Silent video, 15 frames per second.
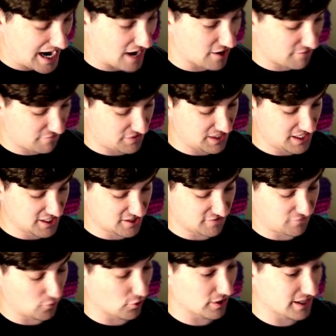Out of
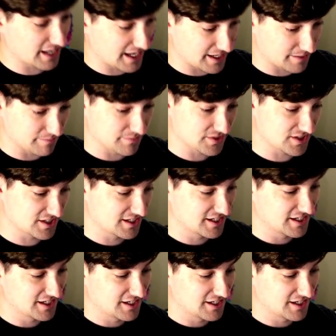these 4 games,